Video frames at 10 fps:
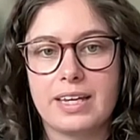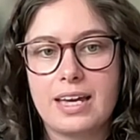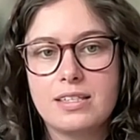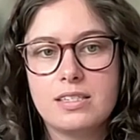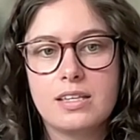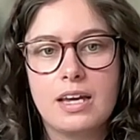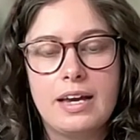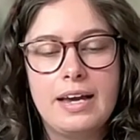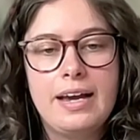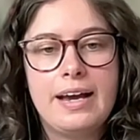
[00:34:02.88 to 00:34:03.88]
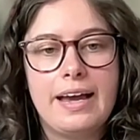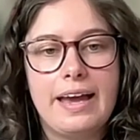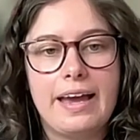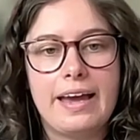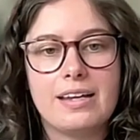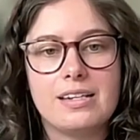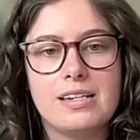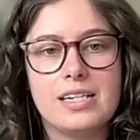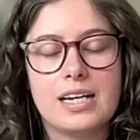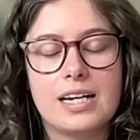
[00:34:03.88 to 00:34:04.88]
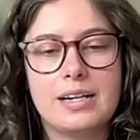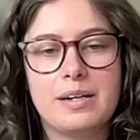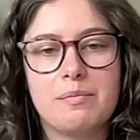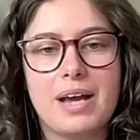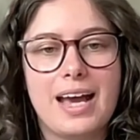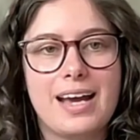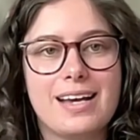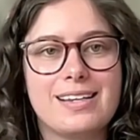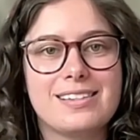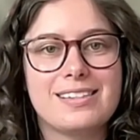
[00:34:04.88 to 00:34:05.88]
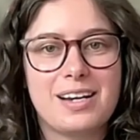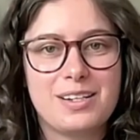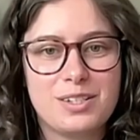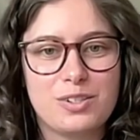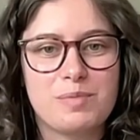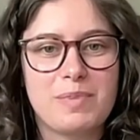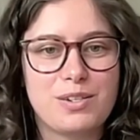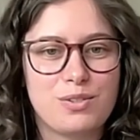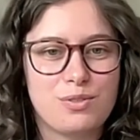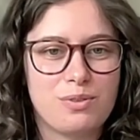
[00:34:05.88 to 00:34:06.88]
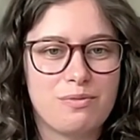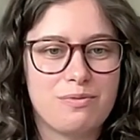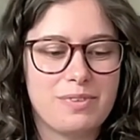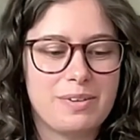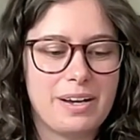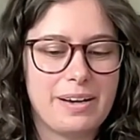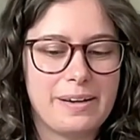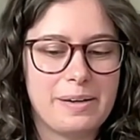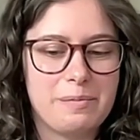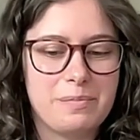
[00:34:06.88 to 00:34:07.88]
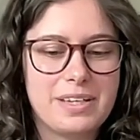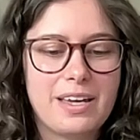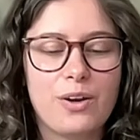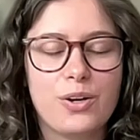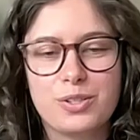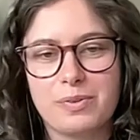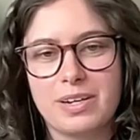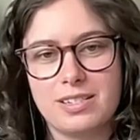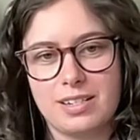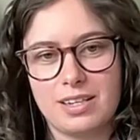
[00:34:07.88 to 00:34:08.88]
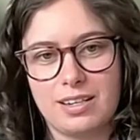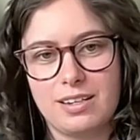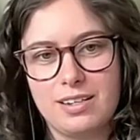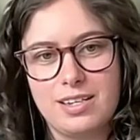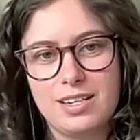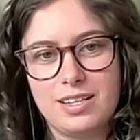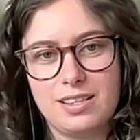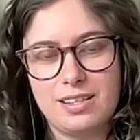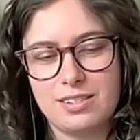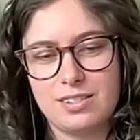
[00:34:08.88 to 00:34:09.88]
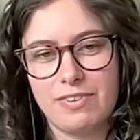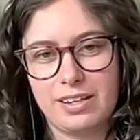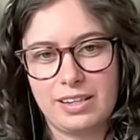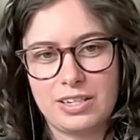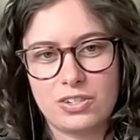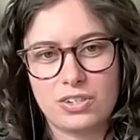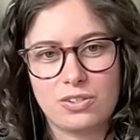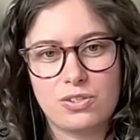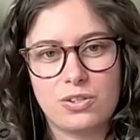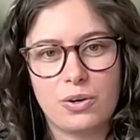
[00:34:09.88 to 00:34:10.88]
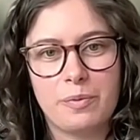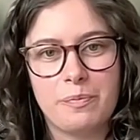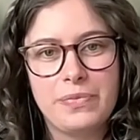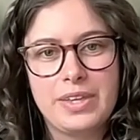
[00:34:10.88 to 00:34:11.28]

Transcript: case. And as Katya just mentioned, sort of characterizing these violations. So